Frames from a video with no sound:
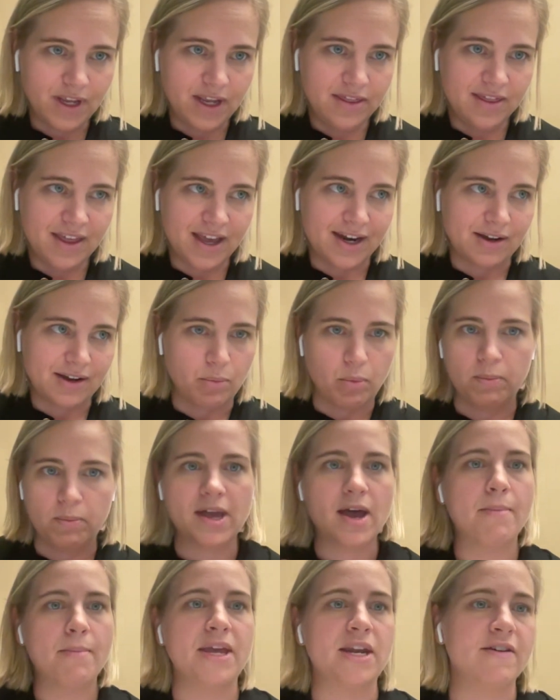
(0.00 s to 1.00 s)
it would
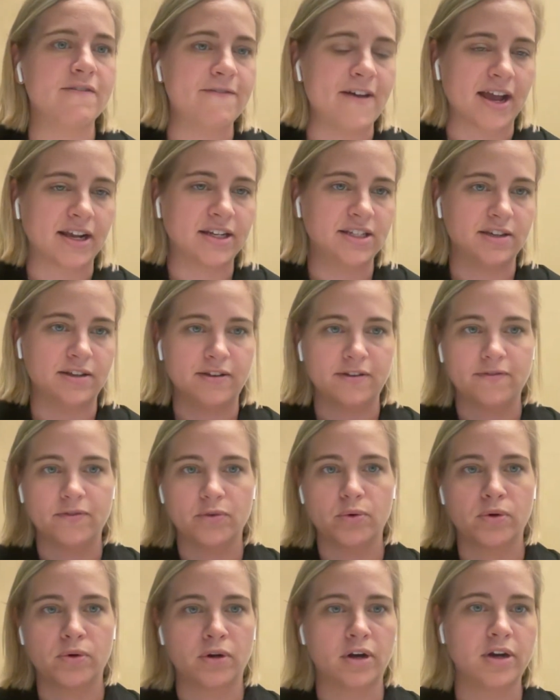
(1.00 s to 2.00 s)
become ineffective,
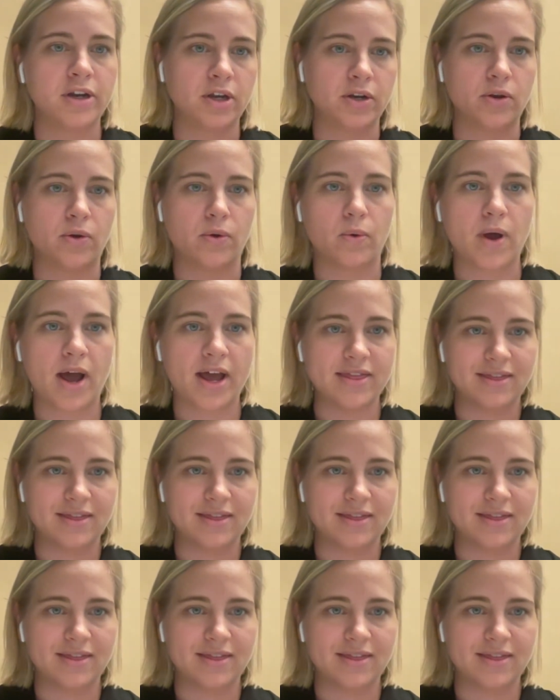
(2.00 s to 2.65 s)
or, you know,